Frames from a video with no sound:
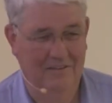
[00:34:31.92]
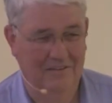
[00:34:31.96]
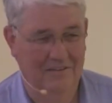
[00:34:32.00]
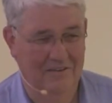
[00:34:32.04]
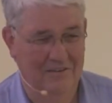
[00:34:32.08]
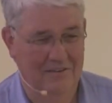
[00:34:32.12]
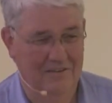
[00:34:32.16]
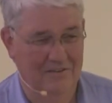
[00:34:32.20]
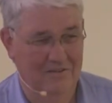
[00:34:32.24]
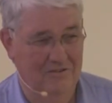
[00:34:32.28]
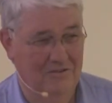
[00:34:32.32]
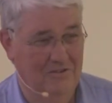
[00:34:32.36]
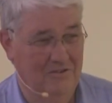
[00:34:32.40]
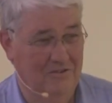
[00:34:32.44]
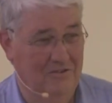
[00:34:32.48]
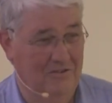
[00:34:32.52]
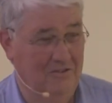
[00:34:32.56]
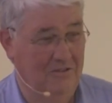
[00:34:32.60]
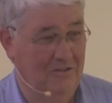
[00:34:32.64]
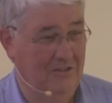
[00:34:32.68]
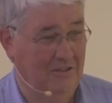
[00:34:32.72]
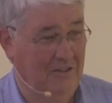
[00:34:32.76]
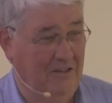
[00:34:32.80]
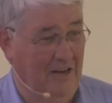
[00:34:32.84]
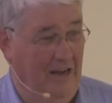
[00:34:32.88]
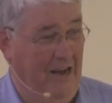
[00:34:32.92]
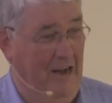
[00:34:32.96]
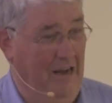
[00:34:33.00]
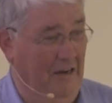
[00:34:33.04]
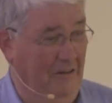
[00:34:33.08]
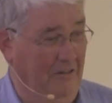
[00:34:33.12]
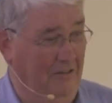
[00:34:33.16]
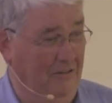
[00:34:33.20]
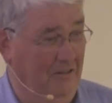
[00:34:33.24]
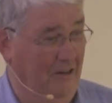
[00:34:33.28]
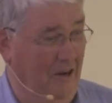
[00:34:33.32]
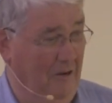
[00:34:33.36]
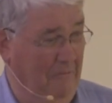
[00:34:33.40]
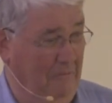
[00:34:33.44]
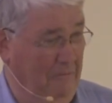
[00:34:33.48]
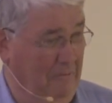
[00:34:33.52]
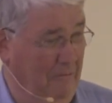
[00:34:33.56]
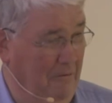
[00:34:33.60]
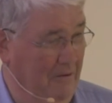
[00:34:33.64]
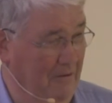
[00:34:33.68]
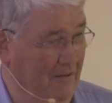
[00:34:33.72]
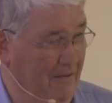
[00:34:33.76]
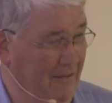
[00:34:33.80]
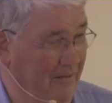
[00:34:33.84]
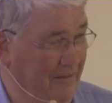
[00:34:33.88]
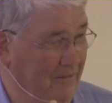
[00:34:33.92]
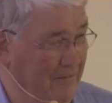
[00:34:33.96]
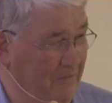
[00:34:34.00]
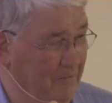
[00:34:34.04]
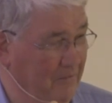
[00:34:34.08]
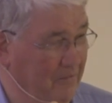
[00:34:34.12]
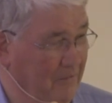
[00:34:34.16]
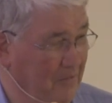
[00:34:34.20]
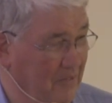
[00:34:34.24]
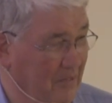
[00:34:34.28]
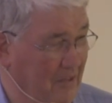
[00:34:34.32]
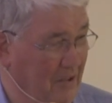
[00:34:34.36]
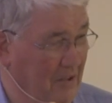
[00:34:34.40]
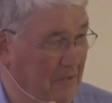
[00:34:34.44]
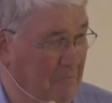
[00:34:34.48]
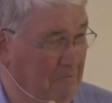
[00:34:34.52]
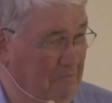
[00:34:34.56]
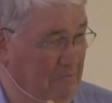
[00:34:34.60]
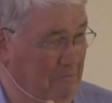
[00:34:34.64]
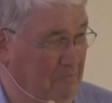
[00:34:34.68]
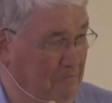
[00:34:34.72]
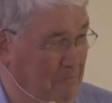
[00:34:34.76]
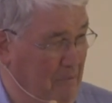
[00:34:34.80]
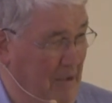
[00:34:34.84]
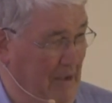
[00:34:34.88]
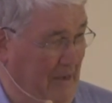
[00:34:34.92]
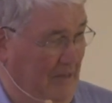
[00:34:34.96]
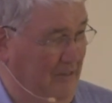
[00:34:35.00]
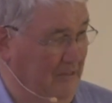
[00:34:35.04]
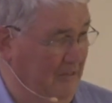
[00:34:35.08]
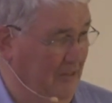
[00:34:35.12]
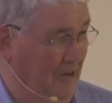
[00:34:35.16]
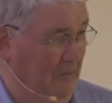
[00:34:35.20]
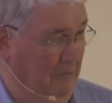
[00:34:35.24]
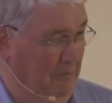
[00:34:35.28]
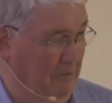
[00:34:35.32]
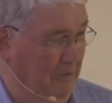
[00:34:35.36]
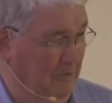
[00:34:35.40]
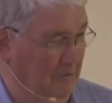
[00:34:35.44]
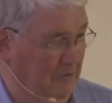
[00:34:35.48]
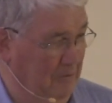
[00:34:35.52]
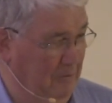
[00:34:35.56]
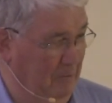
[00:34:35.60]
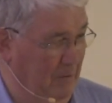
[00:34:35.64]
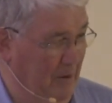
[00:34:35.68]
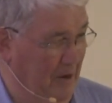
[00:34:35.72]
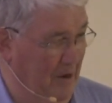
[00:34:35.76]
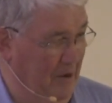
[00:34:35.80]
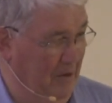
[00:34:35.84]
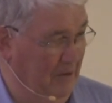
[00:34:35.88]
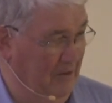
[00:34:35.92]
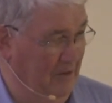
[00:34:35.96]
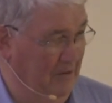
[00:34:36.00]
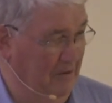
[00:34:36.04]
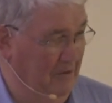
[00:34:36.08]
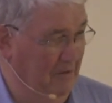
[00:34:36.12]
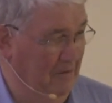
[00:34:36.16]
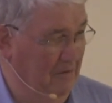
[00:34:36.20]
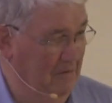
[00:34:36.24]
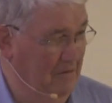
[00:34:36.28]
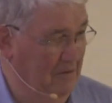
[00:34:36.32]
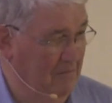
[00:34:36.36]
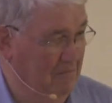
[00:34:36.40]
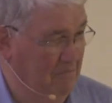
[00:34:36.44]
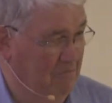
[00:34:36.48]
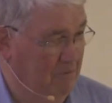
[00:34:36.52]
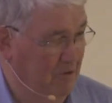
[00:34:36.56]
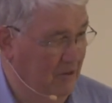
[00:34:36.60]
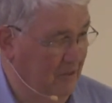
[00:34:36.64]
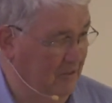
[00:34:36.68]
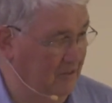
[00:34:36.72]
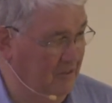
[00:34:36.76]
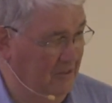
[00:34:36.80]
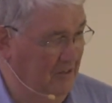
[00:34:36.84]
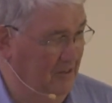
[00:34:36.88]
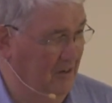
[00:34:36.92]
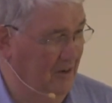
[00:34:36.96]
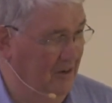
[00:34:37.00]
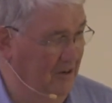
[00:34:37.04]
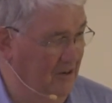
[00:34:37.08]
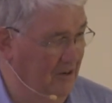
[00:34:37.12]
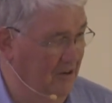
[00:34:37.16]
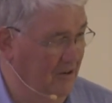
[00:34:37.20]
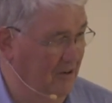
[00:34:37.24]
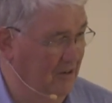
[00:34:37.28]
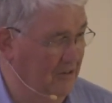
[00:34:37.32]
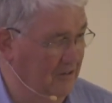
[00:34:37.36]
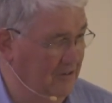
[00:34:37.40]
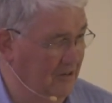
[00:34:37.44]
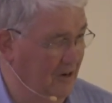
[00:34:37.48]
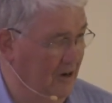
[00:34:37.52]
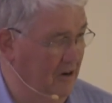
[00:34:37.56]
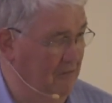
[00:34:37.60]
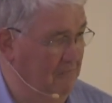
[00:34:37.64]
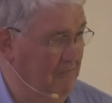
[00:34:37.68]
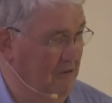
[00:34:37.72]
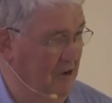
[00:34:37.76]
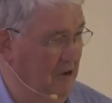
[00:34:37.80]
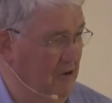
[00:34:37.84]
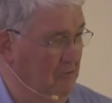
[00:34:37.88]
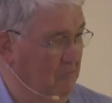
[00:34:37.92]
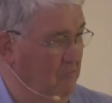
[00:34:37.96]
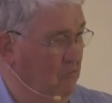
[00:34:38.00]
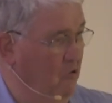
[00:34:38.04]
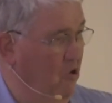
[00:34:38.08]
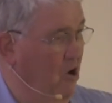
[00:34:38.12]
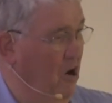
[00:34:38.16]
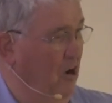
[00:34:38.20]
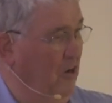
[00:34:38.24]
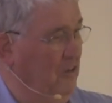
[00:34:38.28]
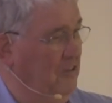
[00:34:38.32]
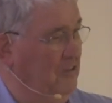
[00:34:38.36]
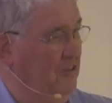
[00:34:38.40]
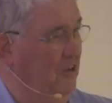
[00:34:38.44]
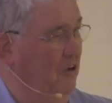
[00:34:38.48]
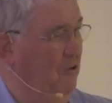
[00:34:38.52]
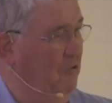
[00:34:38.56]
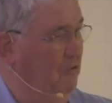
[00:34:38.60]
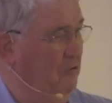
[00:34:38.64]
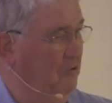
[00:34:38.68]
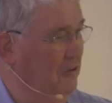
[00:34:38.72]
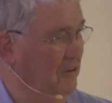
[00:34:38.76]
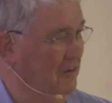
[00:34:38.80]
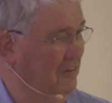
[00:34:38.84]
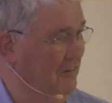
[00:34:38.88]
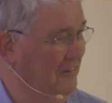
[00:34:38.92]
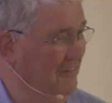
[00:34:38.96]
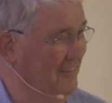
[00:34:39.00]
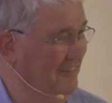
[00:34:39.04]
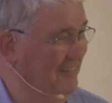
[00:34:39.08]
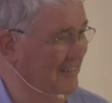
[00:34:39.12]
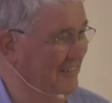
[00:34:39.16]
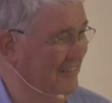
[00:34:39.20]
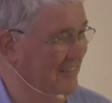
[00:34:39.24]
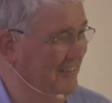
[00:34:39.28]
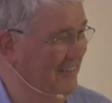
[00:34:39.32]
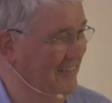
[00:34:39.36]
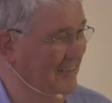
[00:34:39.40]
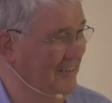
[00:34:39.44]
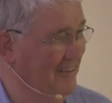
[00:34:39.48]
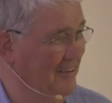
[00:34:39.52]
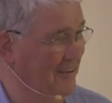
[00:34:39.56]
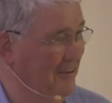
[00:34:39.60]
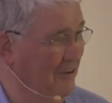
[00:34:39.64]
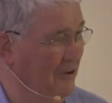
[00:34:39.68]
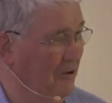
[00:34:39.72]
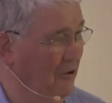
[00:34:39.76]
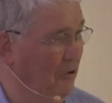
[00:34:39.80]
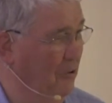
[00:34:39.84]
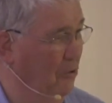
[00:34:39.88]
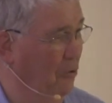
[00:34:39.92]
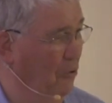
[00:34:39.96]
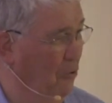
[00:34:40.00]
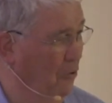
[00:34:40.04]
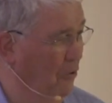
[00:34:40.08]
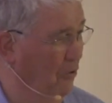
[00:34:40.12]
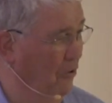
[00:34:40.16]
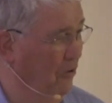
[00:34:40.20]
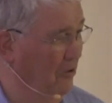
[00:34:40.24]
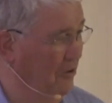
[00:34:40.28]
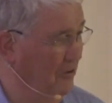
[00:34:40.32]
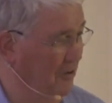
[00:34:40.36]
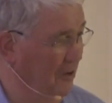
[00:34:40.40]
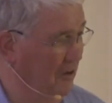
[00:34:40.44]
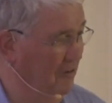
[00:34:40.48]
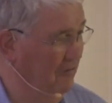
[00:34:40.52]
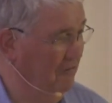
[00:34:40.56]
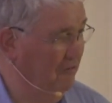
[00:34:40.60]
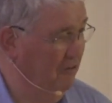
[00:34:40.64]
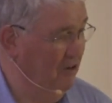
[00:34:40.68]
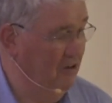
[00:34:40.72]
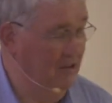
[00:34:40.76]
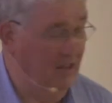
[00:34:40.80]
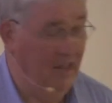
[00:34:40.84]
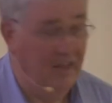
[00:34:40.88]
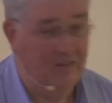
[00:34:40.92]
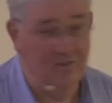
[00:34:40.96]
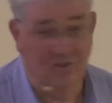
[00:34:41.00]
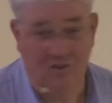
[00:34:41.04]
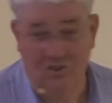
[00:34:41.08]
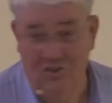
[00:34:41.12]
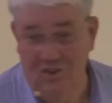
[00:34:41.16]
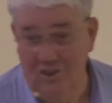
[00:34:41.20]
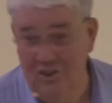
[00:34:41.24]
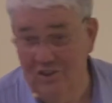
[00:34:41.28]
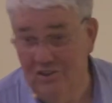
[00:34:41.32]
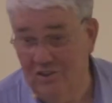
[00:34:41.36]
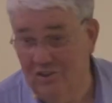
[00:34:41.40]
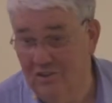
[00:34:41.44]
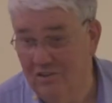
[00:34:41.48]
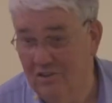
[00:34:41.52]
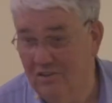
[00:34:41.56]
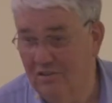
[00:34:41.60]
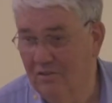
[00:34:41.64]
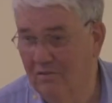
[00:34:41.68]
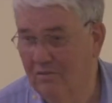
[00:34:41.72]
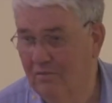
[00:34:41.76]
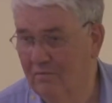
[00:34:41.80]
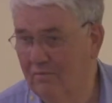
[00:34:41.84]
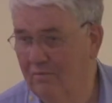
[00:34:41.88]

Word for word: He stands up, picks up his pallet, puts it under his arm, and walks out. A whole and free. That's Jesus.